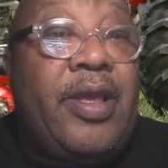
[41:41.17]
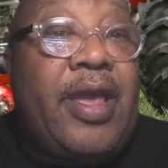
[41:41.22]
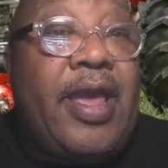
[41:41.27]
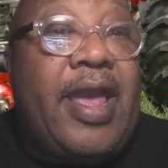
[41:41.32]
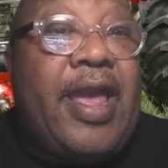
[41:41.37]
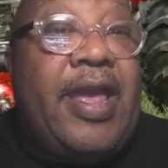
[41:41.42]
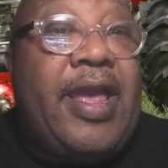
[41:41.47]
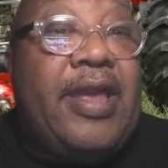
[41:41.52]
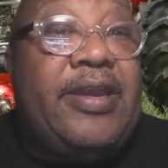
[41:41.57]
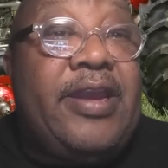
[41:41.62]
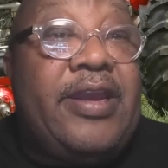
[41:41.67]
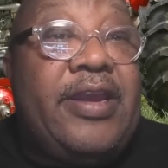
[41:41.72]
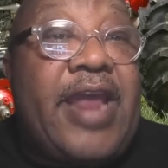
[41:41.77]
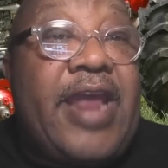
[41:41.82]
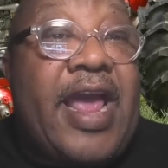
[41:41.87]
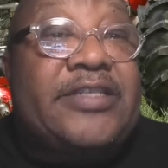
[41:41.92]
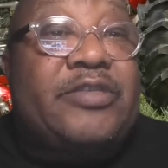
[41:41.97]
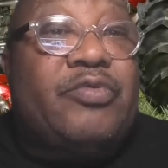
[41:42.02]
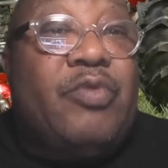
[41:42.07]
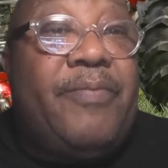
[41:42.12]
And then
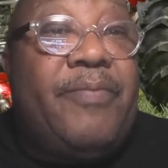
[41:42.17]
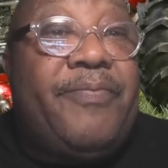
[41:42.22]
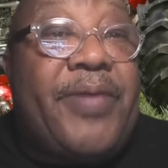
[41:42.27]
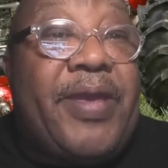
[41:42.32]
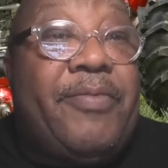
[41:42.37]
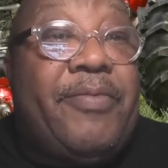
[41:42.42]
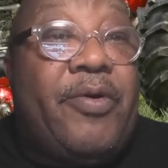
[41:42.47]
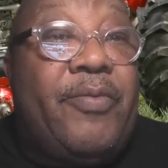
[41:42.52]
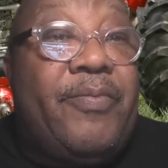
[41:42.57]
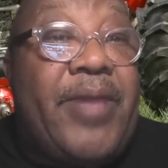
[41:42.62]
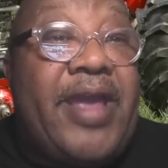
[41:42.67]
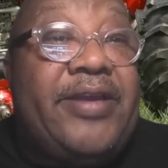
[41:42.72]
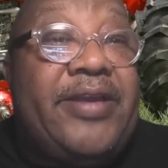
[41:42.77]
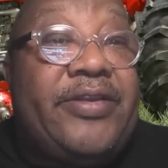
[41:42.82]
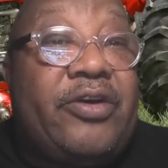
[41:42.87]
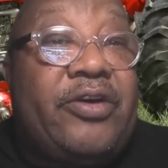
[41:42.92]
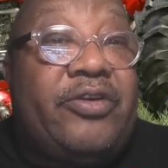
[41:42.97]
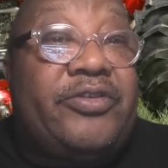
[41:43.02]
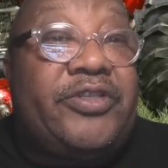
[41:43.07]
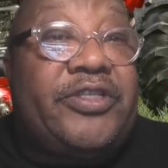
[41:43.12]
that's when people make
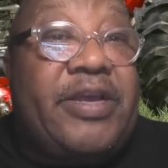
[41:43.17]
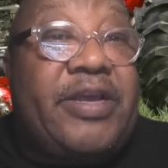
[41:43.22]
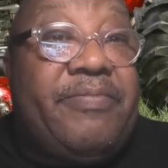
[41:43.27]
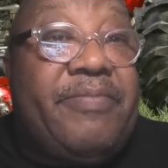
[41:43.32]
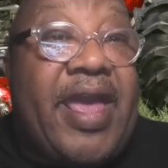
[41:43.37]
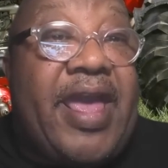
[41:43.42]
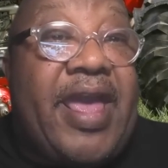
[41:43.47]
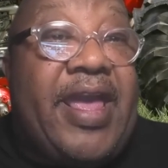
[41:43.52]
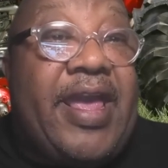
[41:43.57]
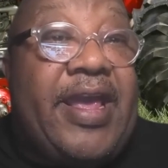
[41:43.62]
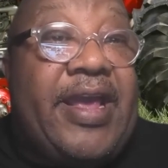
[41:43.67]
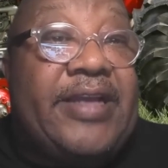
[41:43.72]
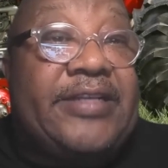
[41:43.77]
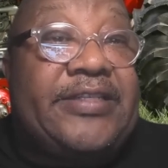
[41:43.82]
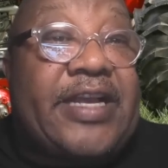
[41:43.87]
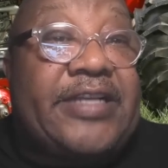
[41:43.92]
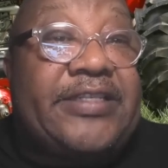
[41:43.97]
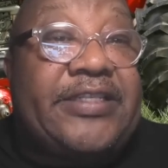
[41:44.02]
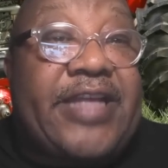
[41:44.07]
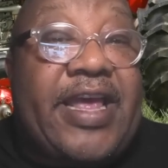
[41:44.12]
those demands
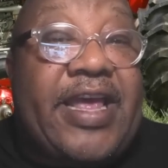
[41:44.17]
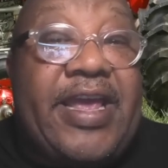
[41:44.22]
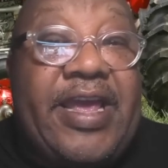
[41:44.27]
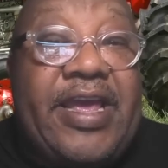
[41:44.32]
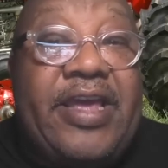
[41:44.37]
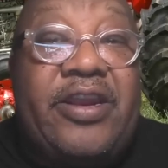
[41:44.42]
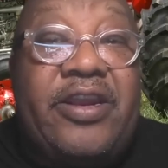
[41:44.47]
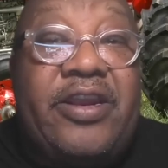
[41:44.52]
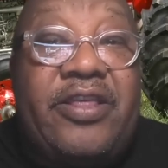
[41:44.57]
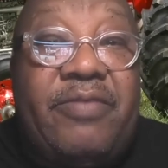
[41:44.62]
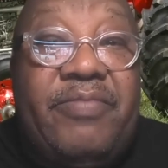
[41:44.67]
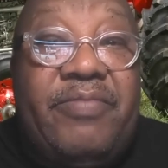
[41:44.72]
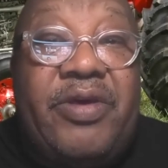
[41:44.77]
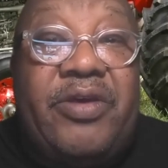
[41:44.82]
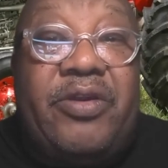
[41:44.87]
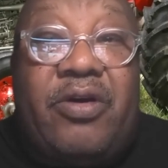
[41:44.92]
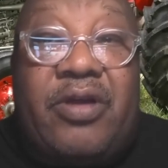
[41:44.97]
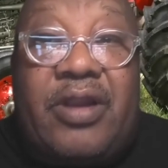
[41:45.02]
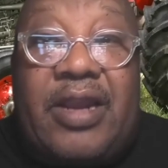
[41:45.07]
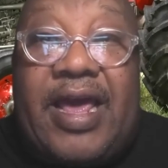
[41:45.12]
as they enter the
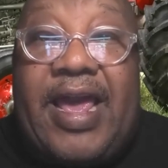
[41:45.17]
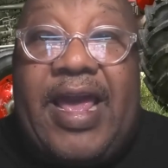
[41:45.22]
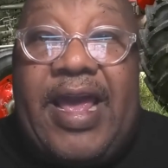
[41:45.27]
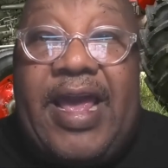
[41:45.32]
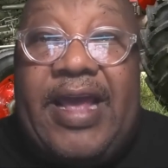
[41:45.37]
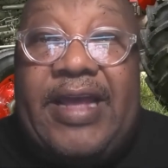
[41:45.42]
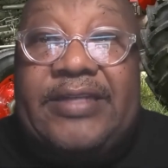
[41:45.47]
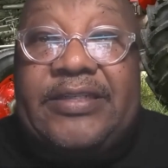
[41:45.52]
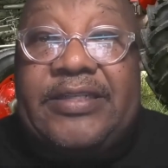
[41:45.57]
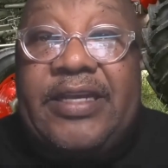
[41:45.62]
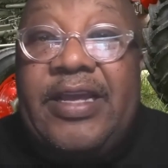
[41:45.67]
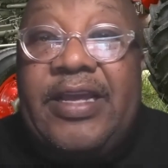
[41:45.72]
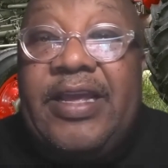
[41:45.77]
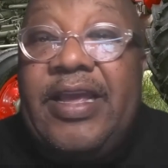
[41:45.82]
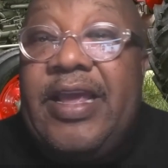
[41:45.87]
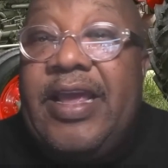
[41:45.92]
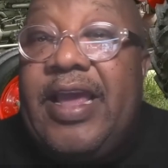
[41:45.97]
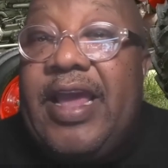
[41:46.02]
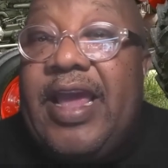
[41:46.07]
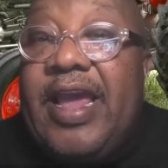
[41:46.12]
middle class
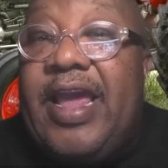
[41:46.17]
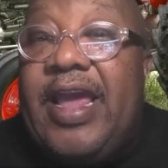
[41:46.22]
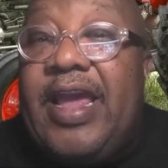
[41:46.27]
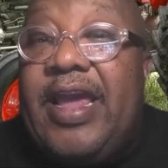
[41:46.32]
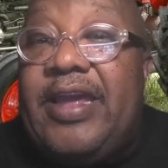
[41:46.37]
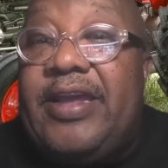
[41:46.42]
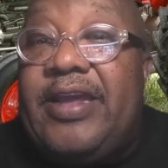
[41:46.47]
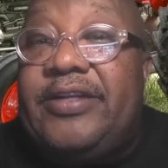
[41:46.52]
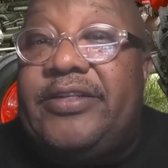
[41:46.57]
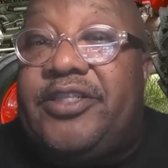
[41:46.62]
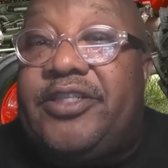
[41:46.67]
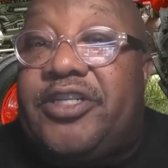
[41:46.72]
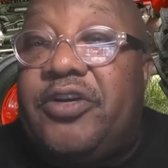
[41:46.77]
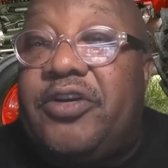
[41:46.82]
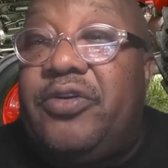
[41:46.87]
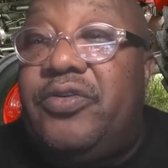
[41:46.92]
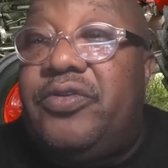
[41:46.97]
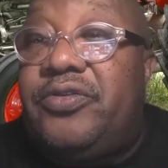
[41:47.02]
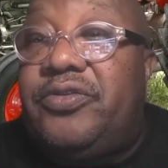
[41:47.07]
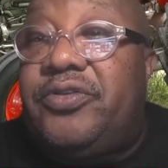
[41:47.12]
and
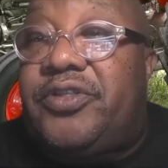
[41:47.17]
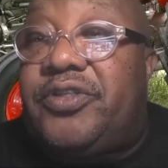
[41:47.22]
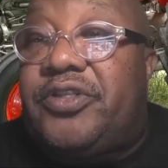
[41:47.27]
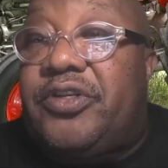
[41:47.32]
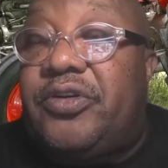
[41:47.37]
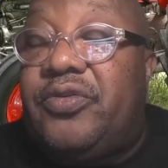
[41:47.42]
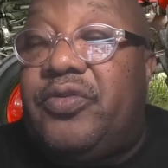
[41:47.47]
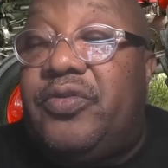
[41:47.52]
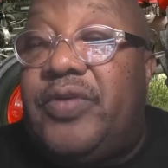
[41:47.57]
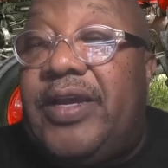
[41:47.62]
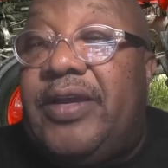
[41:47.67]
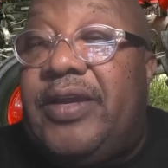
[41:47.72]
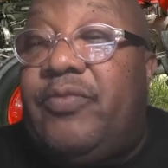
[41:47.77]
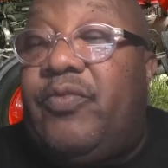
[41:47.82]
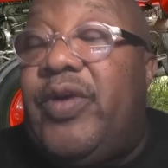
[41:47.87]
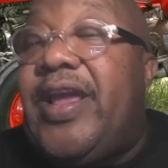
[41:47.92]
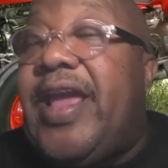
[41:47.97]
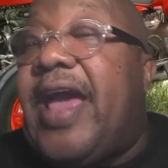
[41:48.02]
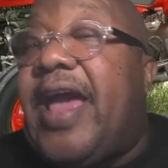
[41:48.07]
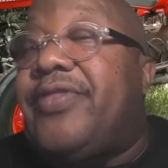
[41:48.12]
choose to,
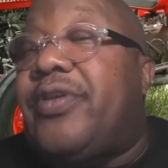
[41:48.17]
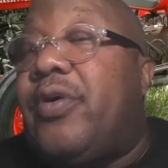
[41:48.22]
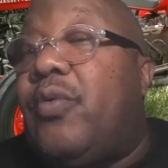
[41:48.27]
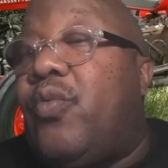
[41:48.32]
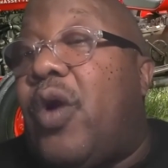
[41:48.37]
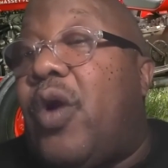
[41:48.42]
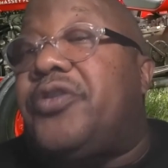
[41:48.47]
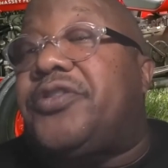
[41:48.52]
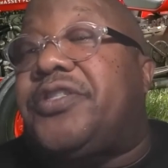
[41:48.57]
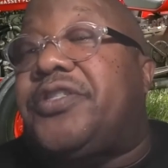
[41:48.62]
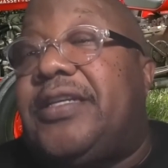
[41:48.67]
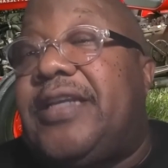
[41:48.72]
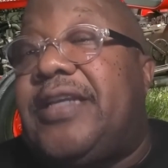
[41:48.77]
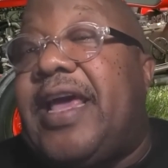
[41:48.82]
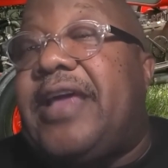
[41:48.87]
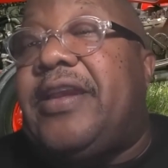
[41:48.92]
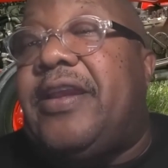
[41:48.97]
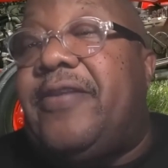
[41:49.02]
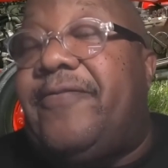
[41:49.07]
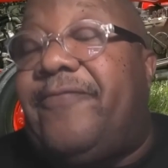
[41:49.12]
we have the worst
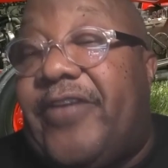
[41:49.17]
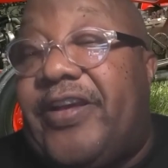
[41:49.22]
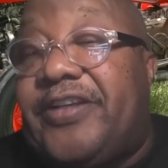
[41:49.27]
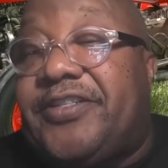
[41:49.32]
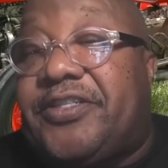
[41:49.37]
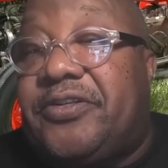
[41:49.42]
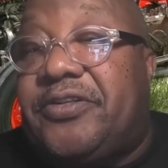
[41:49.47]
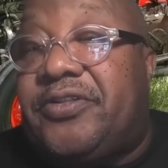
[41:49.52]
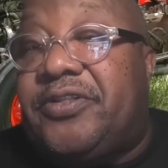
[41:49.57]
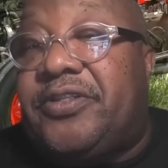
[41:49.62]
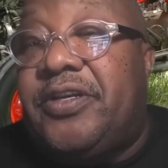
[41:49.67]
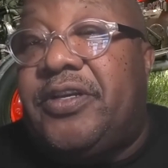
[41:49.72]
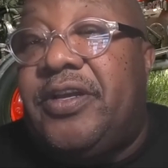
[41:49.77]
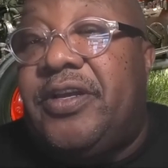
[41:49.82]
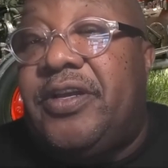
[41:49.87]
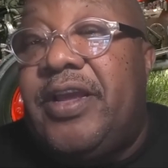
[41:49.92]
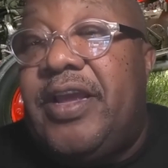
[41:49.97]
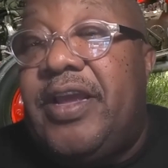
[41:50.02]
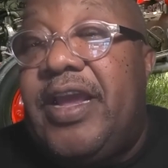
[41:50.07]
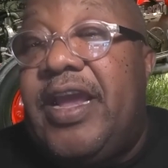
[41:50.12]
elected officials
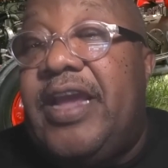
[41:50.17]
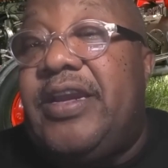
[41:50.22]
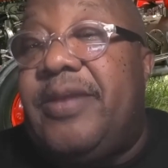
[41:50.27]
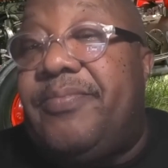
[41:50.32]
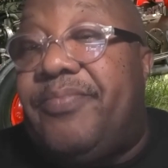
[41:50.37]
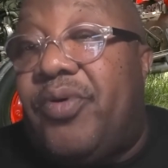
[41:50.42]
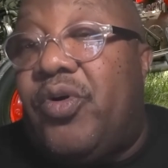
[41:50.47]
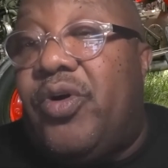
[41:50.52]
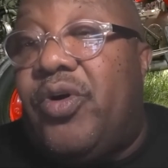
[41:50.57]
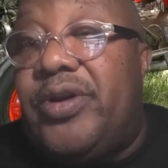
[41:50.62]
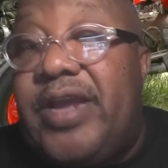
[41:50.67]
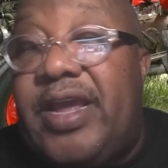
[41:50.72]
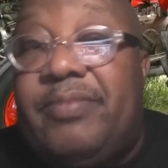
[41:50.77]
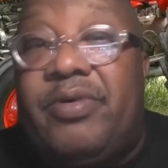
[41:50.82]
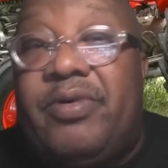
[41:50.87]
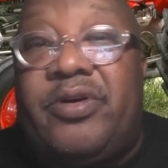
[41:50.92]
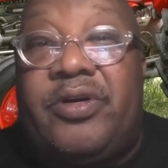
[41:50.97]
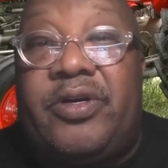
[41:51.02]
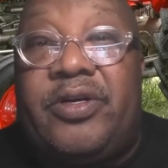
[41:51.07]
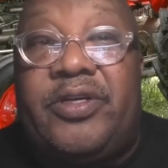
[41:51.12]
in the poor
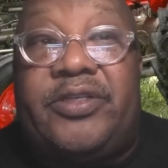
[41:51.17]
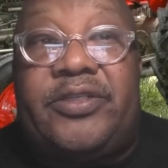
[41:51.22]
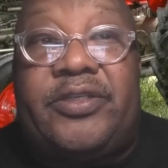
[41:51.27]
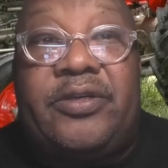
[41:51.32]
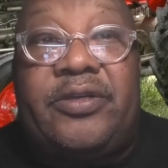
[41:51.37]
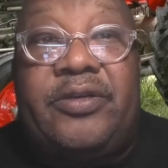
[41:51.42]
neighborhoods.